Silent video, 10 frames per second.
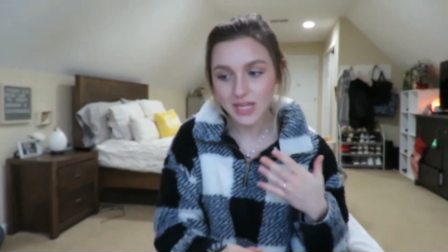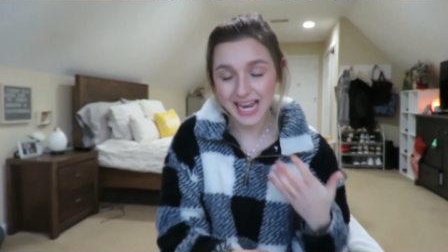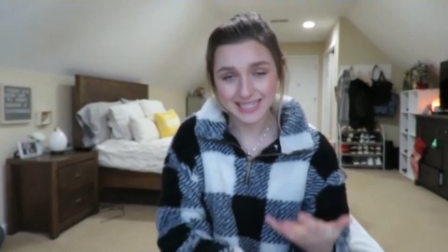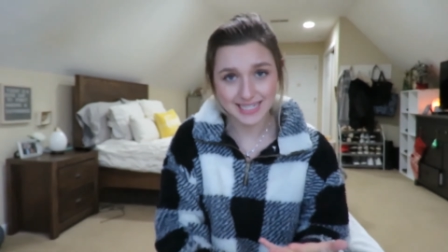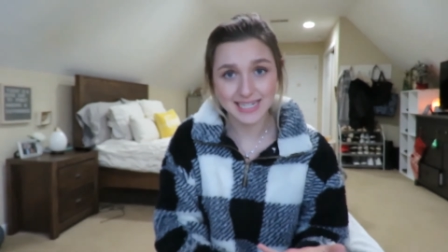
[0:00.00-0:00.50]

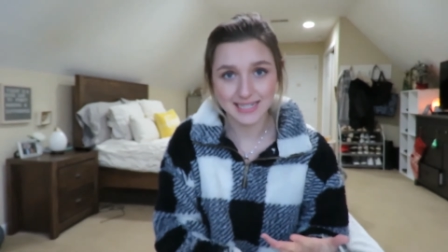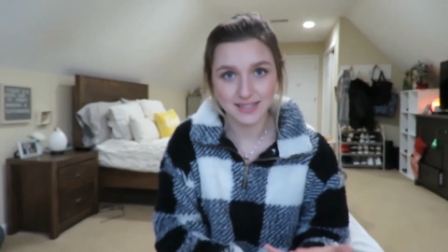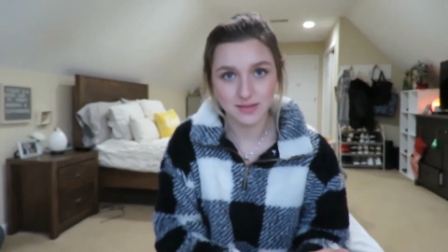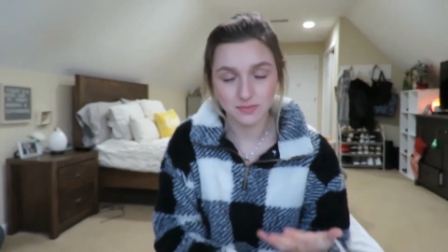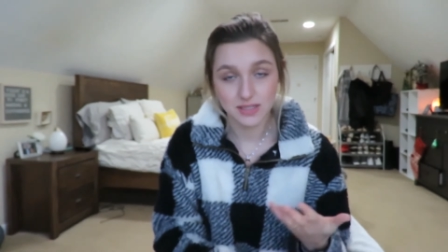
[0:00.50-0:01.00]
And he had
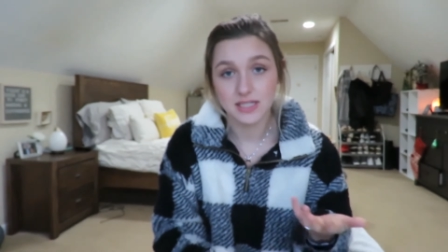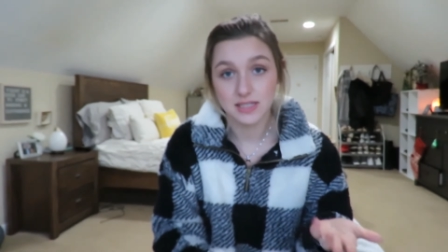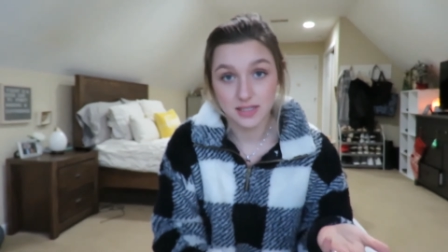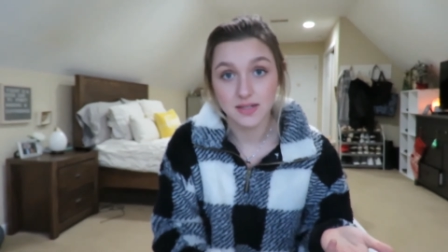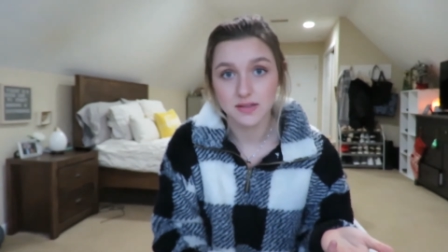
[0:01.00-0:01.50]

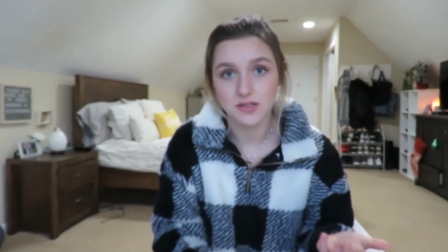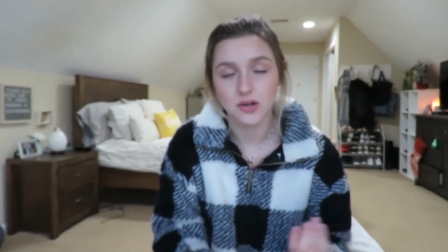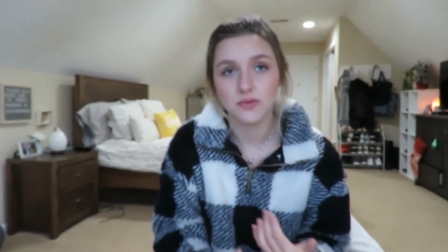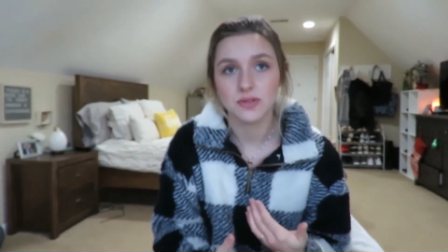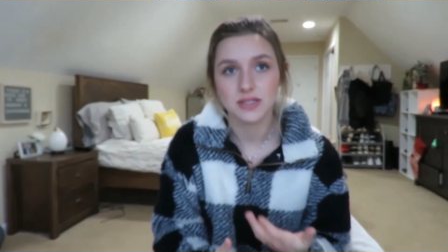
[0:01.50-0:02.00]
done
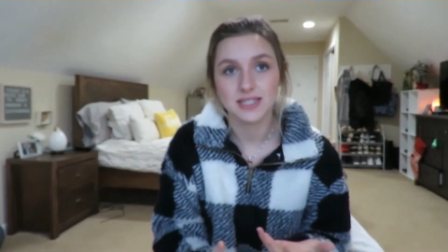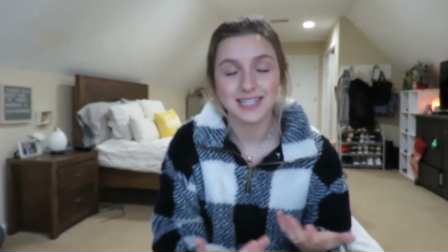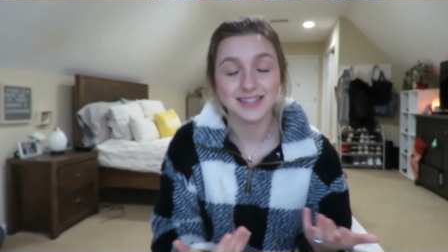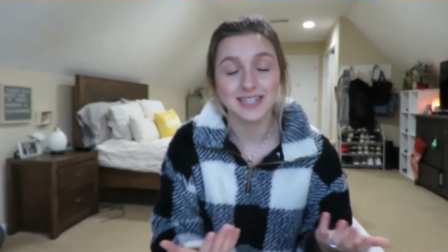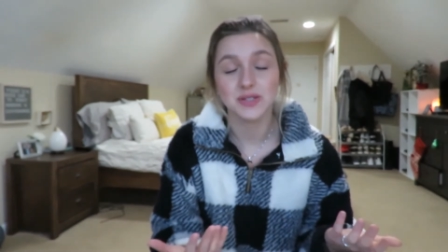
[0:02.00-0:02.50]
so. That
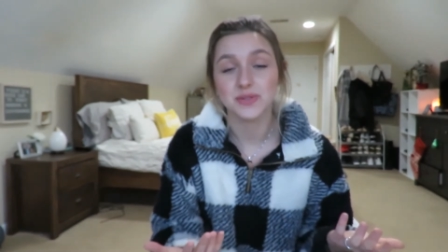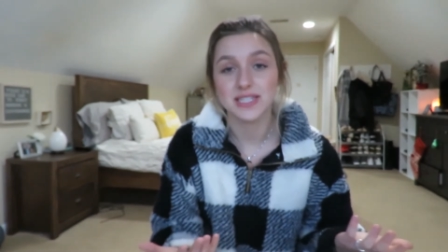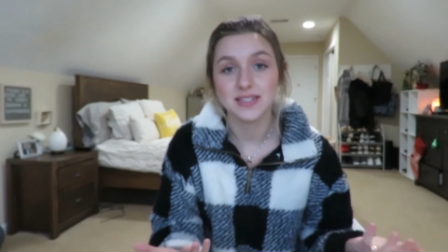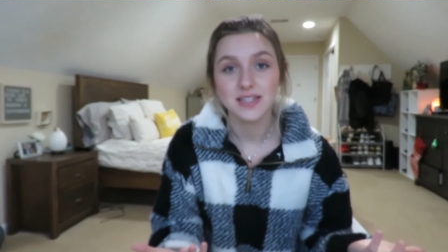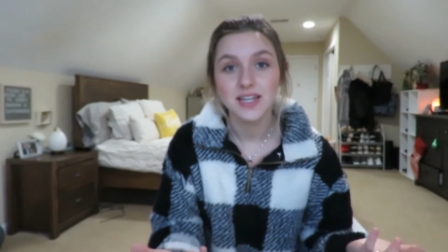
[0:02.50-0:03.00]
he that's what
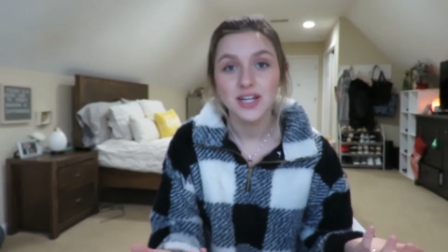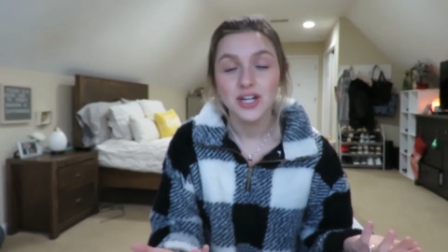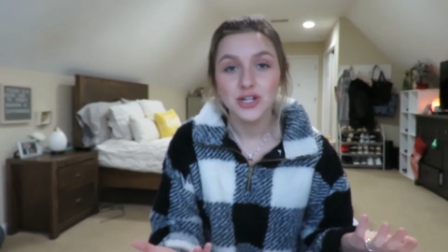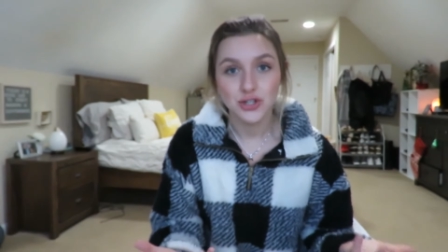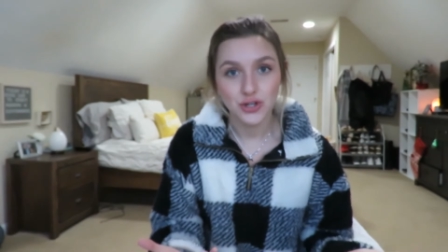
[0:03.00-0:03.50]
he
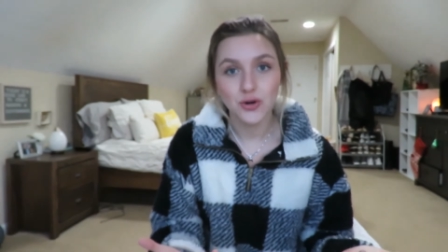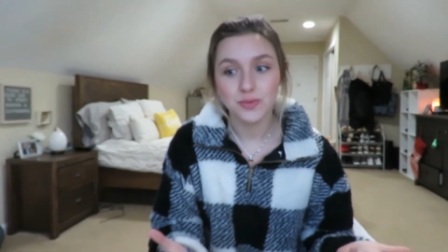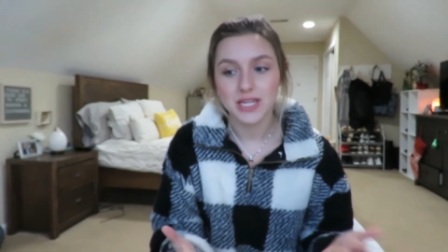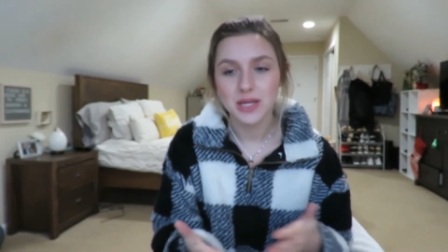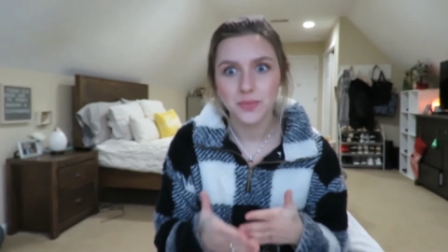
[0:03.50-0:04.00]
showed
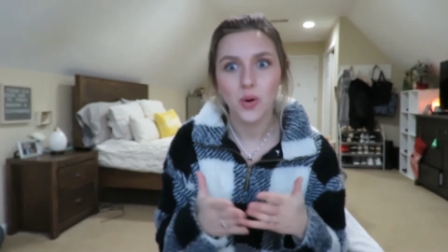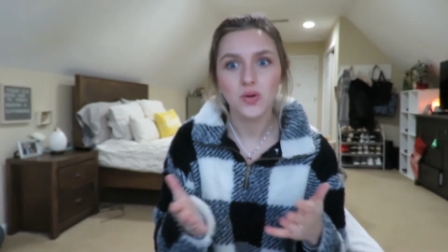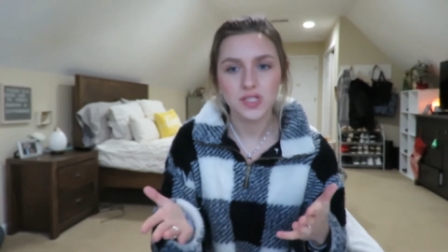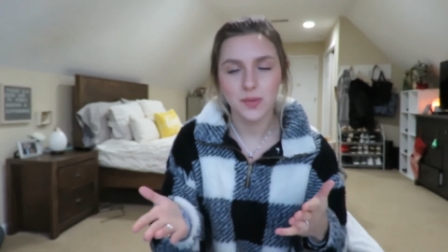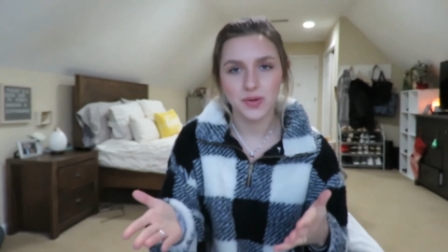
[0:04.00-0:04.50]
me. He
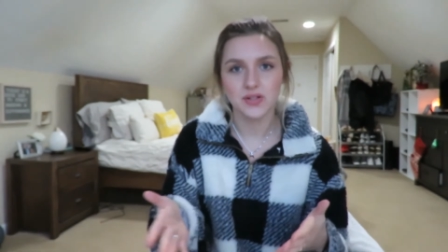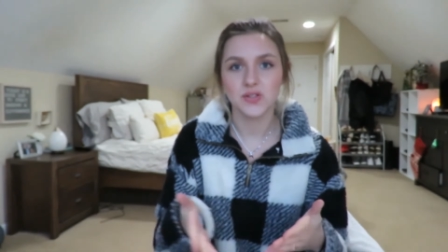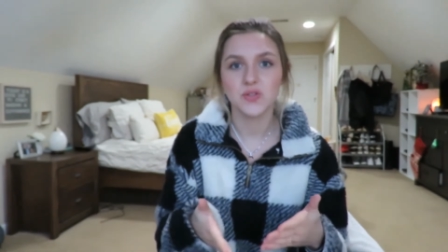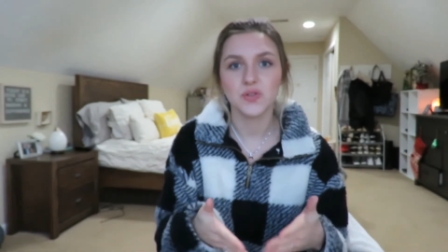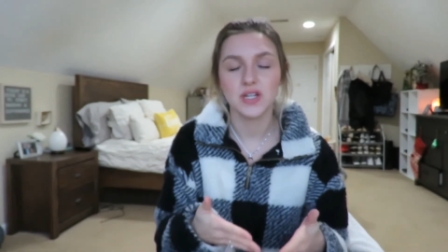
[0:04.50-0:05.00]
pulled up on his
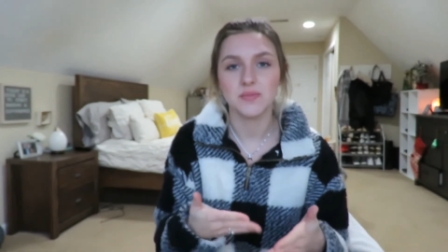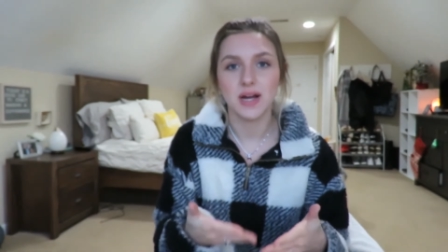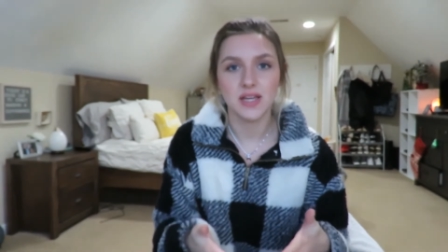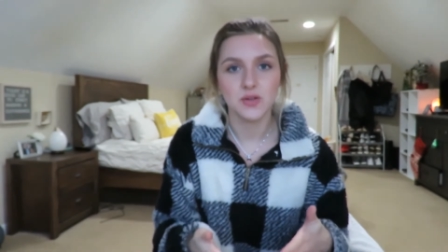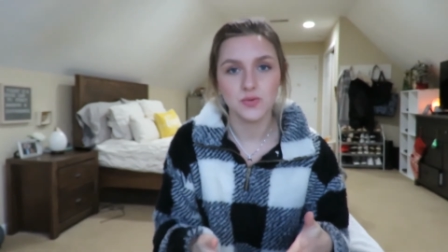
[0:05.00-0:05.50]
screen
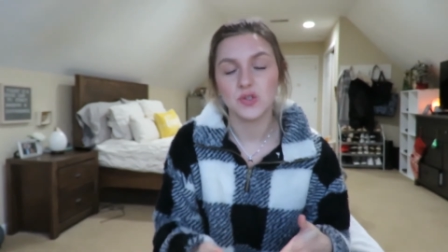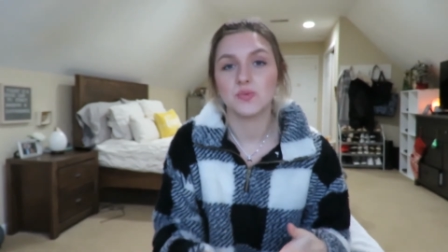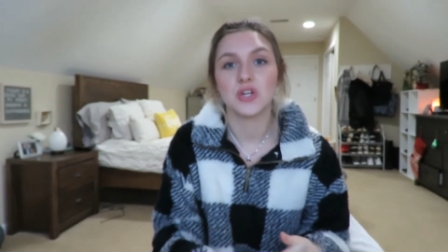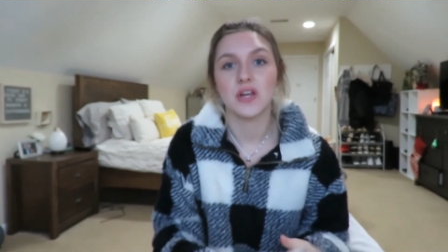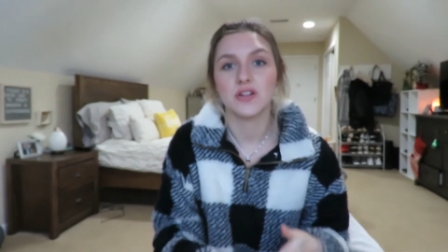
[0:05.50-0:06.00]
my YouTube
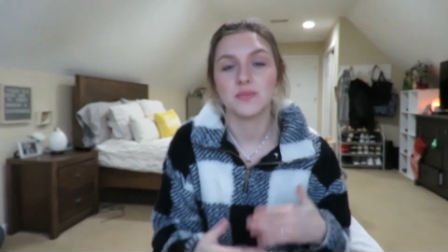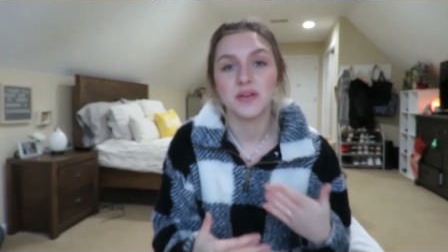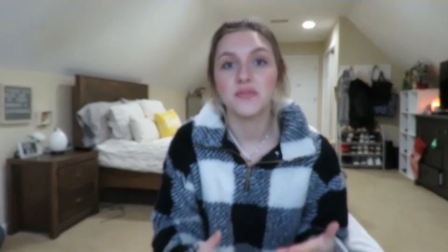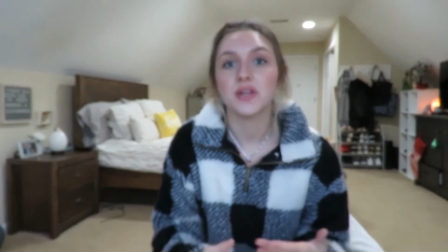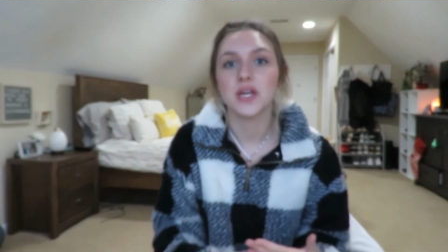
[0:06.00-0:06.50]
channel and my
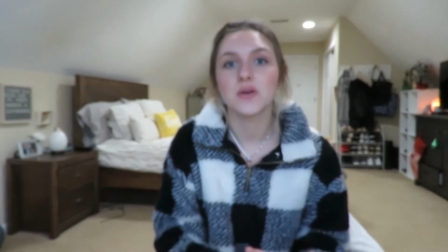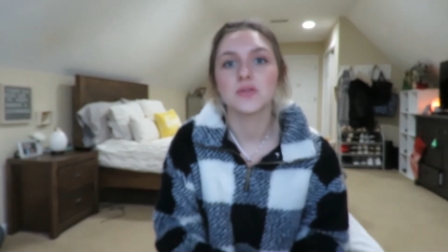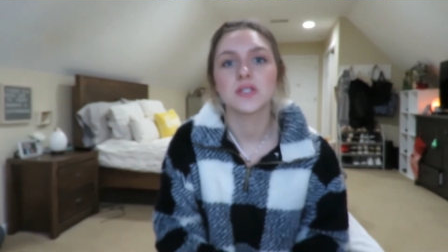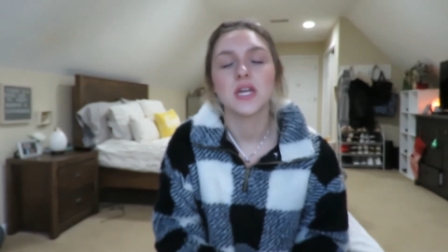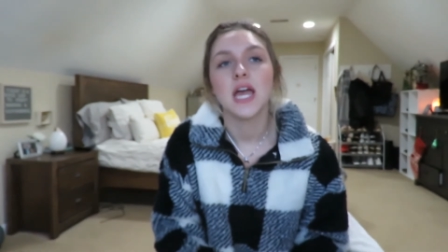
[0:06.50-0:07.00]
videos.